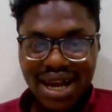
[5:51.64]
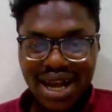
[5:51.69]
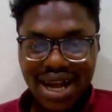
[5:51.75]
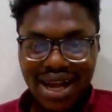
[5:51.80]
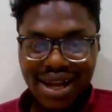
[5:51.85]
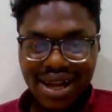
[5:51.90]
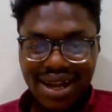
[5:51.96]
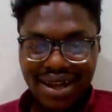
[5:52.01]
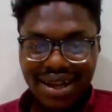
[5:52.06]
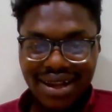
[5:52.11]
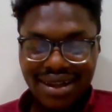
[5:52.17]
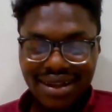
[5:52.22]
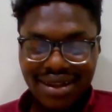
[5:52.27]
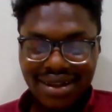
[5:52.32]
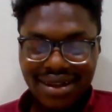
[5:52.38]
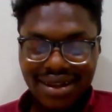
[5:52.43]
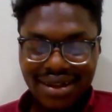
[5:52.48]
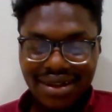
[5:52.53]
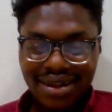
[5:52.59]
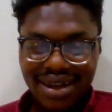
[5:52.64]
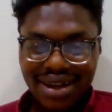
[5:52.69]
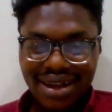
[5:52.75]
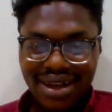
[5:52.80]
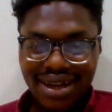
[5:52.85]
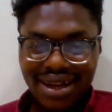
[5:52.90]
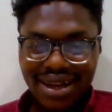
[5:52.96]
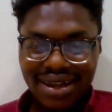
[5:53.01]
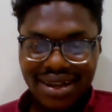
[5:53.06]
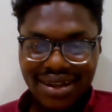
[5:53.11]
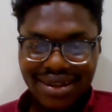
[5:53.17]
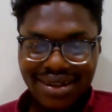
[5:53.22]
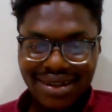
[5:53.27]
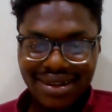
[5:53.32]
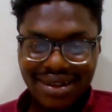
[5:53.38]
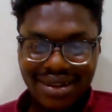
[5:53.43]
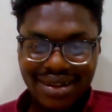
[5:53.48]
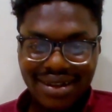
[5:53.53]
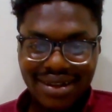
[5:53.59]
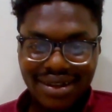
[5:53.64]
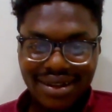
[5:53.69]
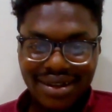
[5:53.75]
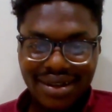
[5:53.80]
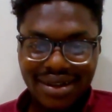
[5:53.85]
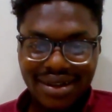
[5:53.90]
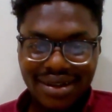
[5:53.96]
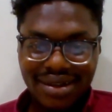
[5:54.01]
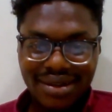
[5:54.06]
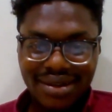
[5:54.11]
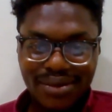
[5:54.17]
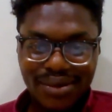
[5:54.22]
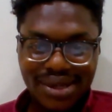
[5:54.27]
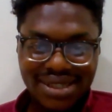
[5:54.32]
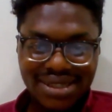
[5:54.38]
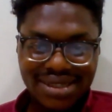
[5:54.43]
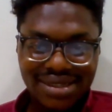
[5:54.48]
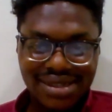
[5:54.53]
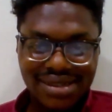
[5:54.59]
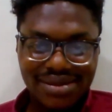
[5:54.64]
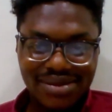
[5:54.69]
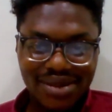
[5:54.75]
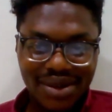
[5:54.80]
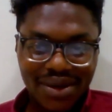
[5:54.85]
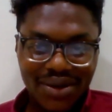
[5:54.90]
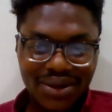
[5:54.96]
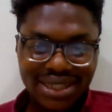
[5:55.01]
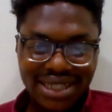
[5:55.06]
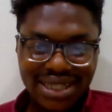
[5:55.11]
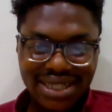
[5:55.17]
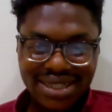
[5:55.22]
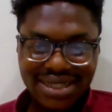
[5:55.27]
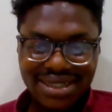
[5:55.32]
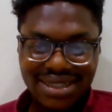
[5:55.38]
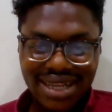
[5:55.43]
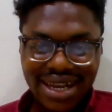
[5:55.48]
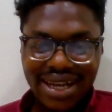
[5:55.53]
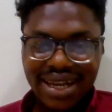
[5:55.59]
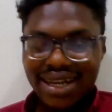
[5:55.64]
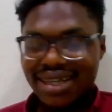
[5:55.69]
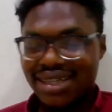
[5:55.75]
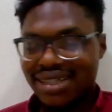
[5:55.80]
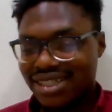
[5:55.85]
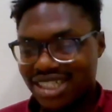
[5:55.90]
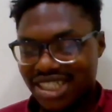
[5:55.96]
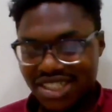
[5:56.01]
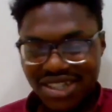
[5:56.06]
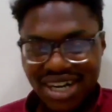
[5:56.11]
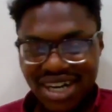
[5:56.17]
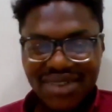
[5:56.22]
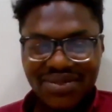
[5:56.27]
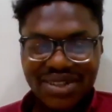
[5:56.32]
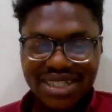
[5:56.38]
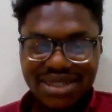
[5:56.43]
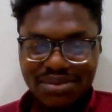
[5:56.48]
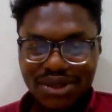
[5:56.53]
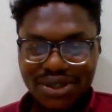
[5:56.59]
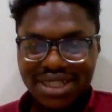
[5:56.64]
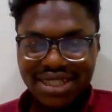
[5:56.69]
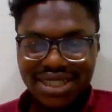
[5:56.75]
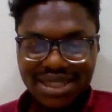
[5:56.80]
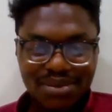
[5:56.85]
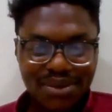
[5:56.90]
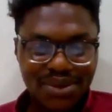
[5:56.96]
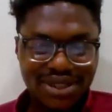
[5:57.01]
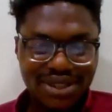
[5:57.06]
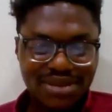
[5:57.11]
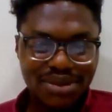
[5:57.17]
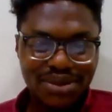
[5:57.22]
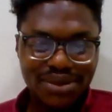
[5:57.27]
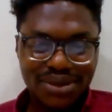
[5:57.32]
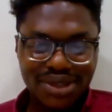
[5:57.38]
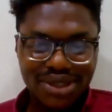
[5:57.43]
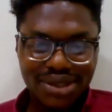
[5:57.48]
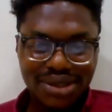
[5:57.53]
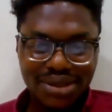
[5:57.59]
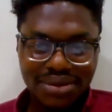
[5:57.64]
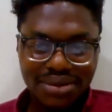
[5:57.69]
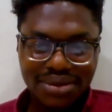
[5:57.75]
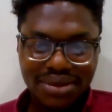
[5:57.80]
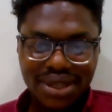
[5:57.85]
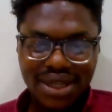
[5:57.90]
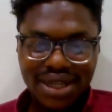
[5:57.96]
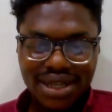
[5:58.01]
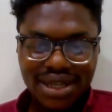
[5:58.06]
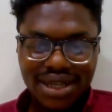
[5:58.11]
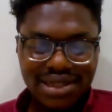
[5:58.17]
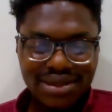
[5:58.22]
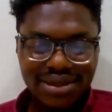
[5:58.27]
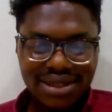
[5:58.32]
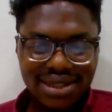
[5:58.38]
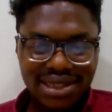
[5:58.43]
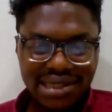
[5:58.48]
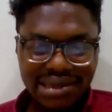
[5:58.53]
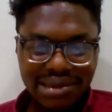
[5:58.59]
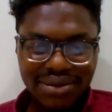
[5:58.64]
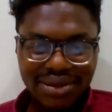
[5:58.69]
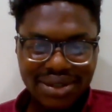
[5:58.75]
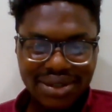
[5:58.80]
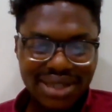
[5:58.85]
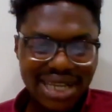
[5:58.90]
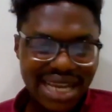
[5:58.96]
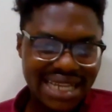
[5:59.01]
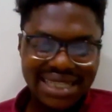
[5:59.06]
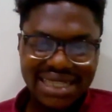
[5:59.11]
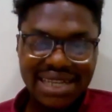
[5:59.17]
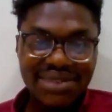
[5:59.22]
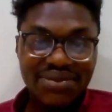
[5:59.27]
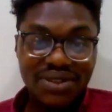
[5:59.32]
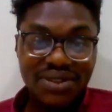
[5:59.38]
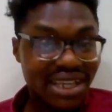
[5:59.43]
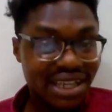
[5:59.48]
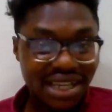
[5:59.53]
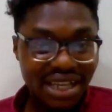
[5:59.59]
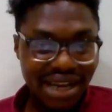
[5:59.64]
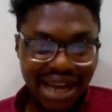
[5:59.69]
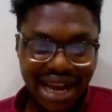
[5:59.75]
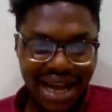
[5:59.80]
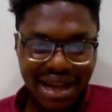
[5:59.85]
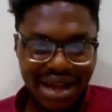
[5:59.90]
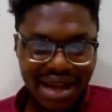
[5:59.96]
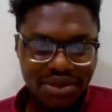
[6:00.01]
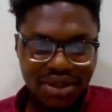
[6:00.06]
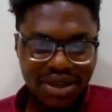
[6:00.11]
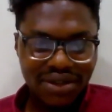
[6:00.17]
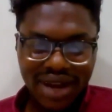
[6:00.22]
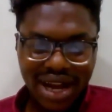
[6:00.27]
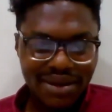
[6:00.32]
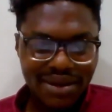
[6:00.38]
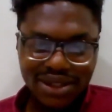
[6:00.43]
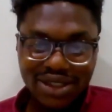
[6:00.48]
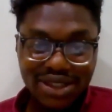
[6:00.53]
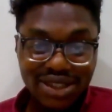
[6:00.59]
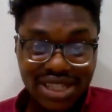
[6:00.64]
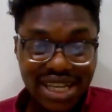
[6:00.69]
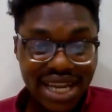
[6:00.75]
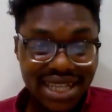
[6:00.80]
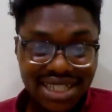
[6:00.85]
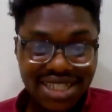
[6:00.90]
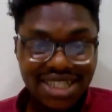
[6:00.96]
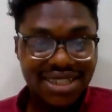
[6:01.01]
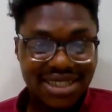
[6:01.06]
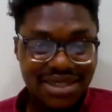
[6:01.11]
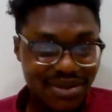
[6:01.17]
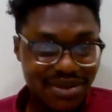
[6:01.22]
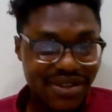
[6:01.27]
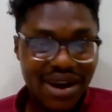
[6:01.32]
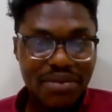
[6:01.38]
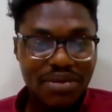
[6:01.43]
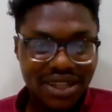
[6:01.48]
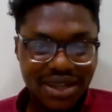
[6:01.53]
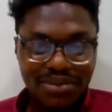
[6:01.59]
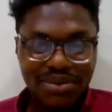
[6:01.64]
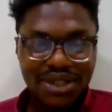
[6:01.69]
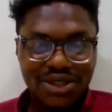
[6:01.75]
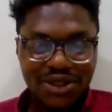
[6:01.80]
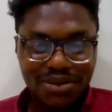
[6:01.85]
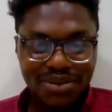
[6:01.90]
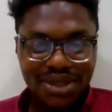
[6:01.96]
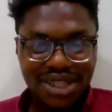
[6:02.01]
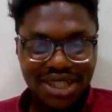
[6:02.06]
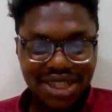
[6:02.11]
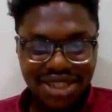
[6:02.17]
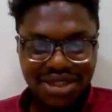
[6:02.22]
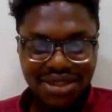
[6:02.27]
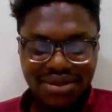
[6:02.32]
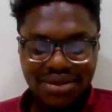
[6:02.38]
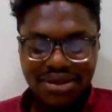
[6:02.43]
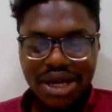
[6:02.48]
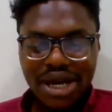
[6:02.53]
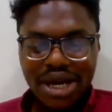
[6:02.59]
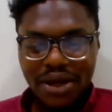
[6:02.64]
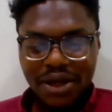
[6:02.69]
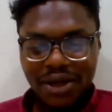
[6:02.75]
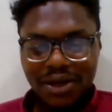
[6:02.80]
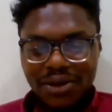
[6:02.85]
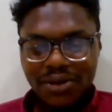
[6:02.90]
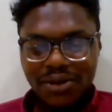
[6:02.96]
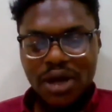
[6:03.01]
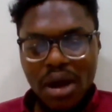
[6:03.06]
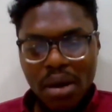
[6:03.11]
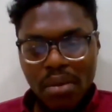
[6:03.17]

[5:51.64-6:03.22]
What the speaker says: uh, a Western audience, they strive as much as possible to you know to get even I'm not just to get just a Grammy nomination, you know.